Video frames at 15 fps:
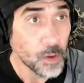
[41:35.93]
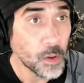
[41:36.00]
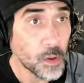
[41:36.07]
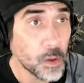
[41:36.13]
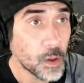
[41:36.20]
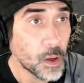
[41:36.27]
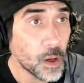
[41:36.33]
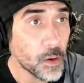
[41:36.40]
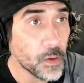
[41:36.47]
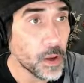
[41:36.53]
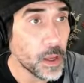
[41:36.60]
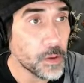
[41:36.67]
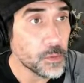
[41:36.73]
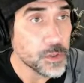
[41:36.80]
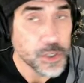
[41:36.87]
All
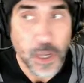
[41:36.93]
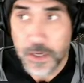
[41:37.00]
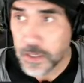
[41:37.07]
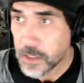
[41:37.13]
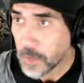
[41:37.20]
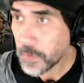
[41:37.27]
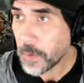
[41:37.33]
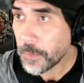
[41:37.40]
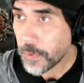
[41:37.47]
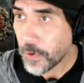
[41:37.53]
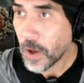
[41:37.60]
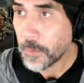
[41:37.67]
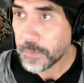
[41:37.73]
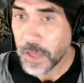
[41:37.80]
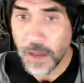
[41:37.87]
right, we're changing some of the
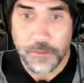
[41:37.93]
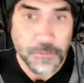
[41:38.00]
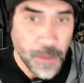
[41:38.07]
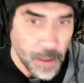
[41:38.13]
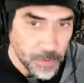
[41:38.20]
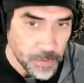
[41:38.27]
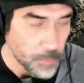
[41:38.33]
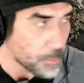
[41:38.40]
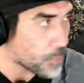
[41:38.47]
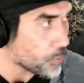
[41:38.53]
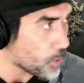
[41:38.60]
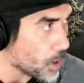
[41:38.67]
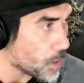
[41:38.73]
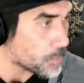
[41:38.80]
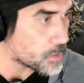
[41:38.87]
prompt. I found the
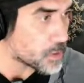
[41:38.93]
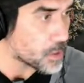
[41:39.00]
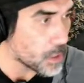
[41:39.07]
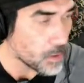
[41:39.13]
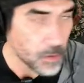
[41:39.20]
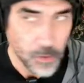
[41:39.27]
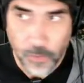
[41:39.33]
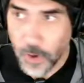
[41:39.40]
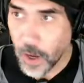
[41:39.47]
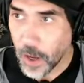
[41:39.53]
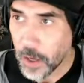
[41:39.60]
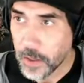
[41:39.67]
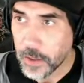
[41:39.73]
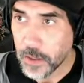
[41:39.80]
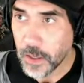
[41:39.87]
prompts in
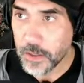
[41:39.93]
Grok and